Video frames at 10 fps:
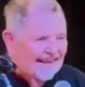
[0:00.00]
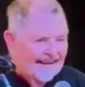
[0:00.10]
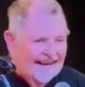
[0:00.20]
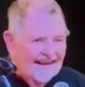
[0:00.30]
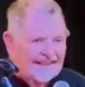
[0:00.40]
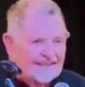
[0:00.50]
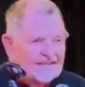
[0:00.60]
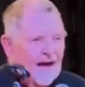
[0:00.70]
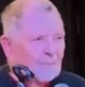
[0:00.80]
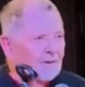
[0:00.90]
And this
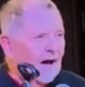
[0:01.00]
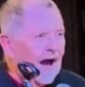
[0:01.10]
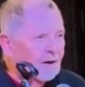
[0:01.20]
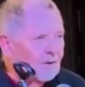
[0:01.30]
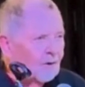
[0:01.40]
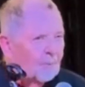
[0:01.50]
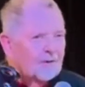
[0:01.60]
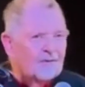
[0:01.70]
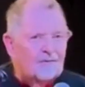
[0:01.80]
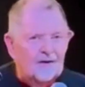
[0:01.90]
happened. I grew up
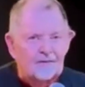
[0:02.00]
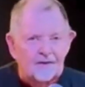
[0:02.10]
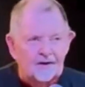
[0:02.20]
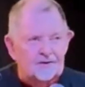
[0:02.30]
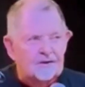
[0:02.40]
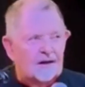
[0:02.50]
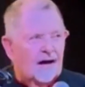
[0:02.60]
in the 50s.